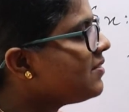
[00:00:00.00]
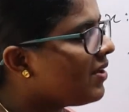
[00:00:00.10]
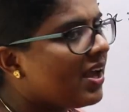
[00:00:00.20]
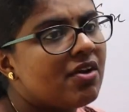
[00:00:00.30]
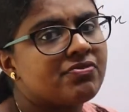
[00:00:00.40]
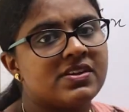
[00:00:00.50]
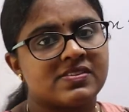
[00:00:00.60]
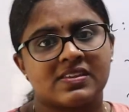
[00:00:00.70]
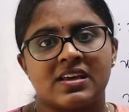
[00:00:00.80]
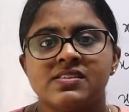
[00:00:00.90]
We have
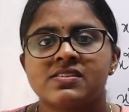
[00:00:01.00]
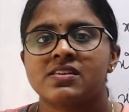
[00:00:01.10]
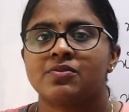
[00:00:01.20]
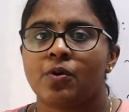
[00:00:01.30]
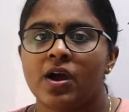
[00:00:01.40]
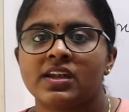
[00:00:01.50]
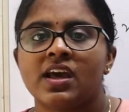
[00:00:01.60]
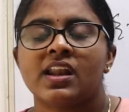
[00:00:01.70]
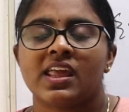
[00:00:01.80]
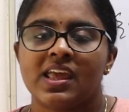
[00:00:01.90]
discussed what
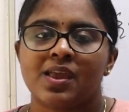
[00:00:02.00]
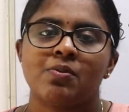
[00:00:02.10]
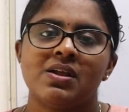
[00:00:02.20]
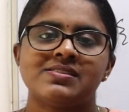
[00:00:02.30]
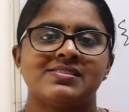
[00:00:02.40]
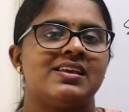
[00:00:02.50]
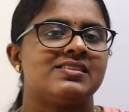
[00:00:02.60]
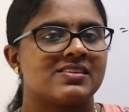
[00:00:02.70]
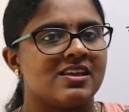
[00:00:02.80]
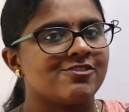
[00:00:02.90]
are equal
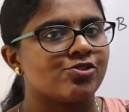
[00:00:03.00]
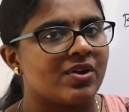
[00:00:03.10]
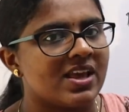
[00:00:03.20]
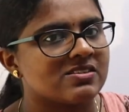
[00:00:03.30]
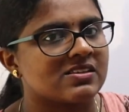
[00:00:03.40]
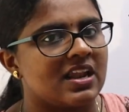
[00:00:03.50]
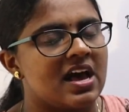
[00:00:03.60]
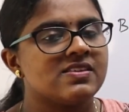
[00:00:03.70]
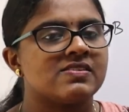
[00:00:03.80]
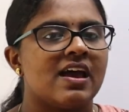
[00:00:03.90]
sets in today's
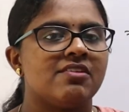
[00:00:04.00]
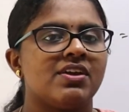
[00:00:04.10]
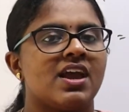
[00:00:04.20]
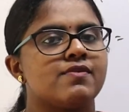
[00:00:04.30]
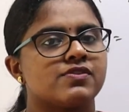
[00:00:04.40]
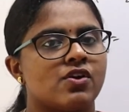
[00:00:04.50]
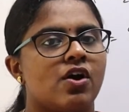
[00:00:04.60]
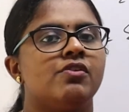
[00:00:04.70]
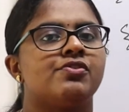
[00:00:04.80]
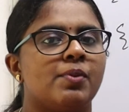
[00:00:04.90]
class, and we have
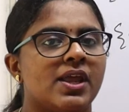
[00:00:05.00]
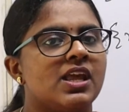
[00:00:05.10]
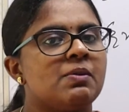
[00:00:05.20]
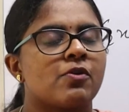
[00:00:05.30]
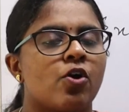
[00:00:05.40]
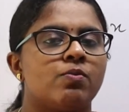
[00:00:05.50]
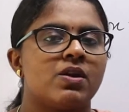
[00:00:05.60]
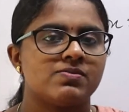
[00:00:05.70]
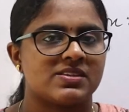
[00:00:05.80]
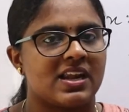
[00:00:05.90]
solved many
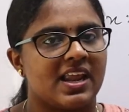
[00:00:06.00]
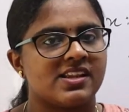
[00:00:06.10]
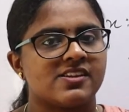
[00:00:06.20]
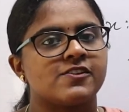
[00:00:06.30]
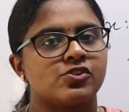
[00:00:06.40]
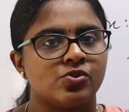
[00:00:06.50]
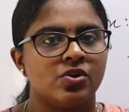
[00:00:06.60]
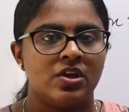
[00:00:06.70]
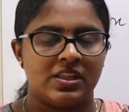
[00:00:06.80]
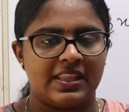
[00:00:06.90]
problems related to
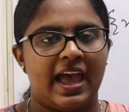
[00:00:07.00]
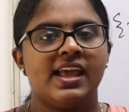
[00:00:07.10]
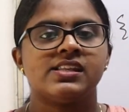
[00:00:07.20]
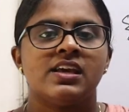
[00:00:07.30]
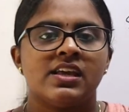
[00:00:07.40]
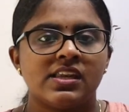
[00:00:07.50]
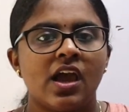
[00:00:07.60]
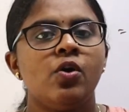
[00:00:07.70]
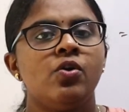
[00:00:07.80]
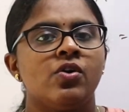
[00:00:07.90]
that.
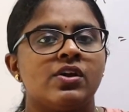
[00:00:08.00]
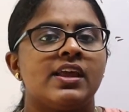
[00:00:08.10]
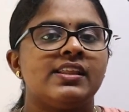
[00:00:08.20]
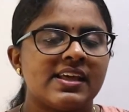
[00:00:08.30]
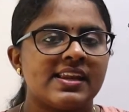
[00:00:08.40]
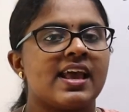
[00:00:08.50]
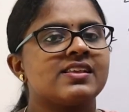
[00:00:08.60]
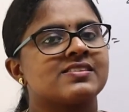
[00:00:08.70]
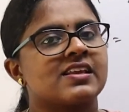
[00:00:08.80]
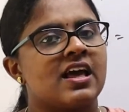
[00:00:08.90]
Now in the
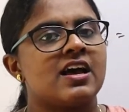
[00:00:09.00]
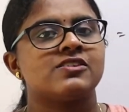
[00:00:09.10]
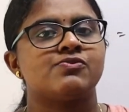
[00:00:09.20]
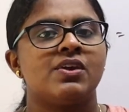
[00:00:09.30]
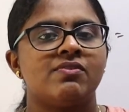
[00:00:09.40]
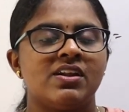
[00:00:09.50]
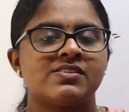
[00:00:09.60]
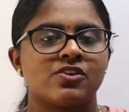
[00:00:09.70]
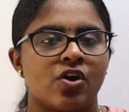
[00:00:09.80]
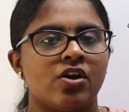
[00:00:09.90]
next class we will
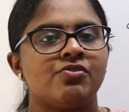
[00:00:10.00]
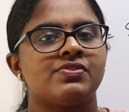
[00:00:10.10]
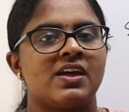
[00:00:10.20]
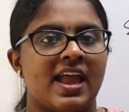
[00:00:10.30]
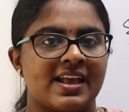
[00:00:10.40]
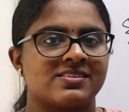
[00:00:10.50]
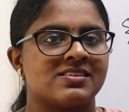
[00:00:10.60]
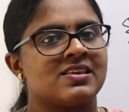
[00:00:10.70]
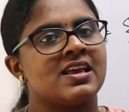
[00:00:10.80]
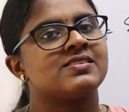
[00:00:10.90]
solve the
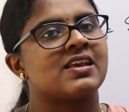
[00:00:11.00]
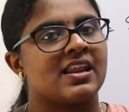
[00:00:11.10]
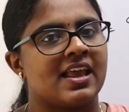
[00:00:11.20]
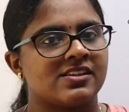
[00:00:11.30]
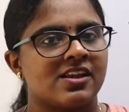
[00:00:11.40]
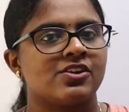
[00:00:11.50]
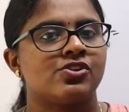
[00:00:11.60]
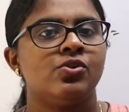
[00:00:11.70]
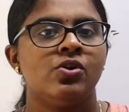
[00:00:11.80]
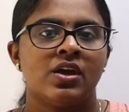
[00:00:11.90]
exercise related
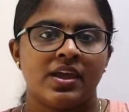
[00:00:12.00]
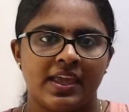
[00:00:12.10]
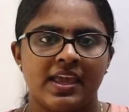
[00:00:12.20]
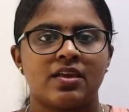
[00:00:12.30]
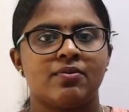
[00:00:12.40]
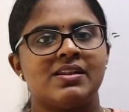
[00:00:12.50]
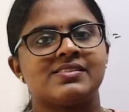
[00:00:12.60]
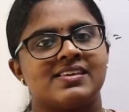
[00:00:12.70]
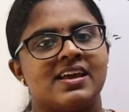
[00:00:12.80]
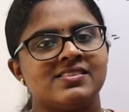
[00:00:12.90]
to equal
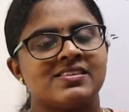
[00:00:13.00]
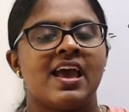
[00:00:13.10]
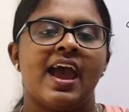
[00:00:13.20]
sets.